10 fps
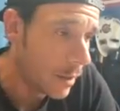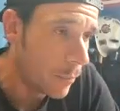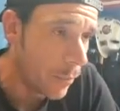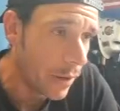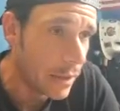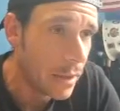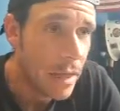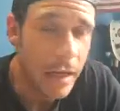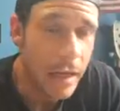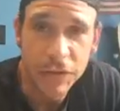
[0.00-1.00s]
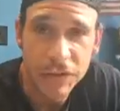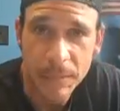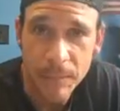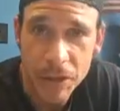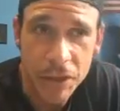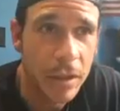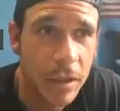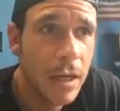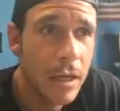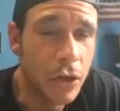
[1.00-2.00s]
brain into submission.
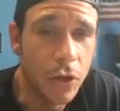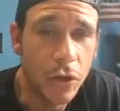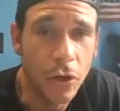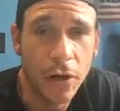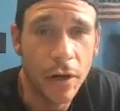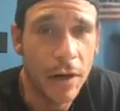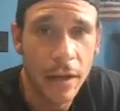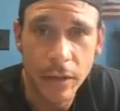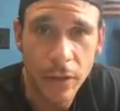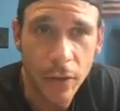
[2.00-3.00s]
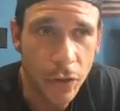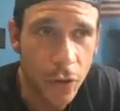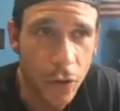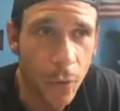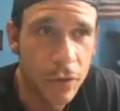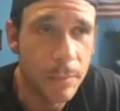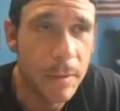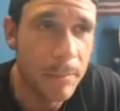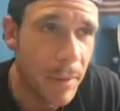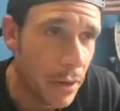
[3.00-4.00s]
You're going to
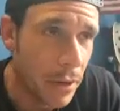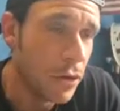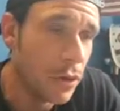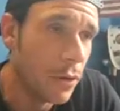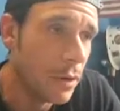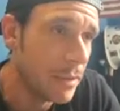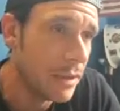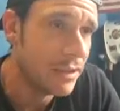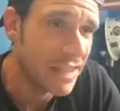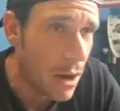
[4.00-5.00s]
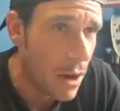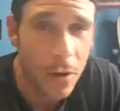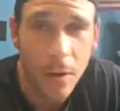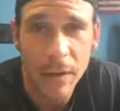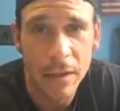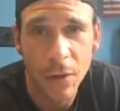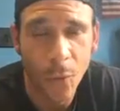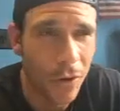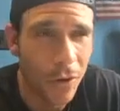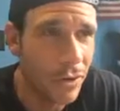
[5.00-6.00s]
be bitter. You're going to be sour coming into
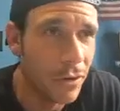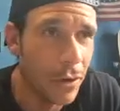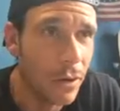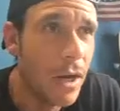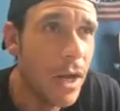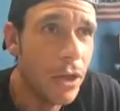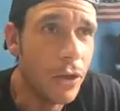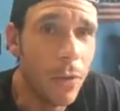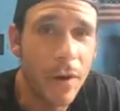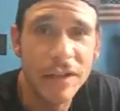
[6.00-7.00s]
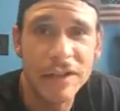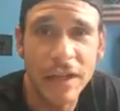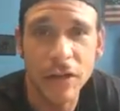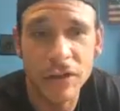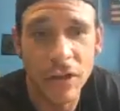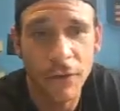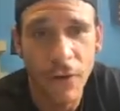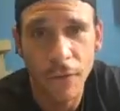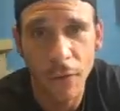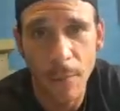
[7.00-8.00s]
work. You're already setting yourself
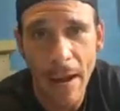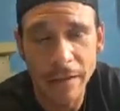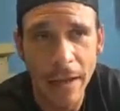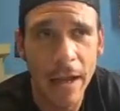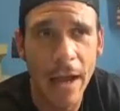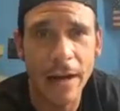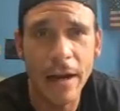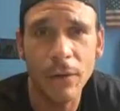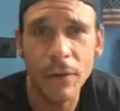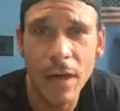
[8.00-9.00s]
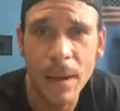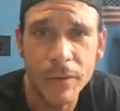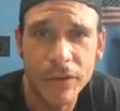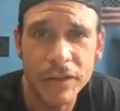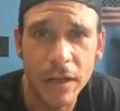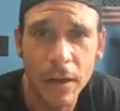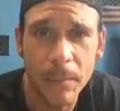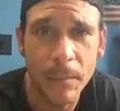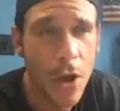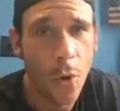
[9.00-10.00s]
up for a bad day. And not only that, but you're setting
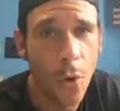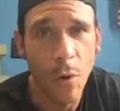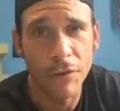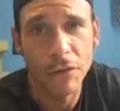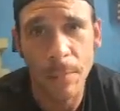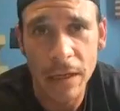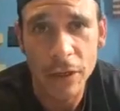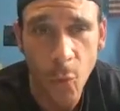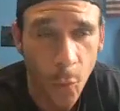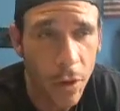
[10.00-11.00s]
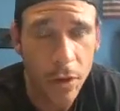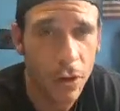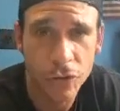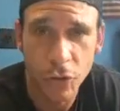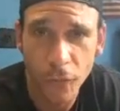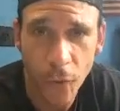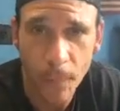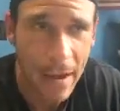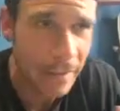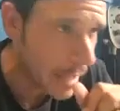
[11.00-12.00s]
up whoever's coming into work also for
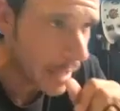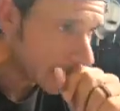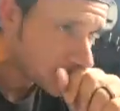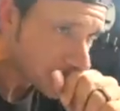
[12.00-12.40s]
a bad day.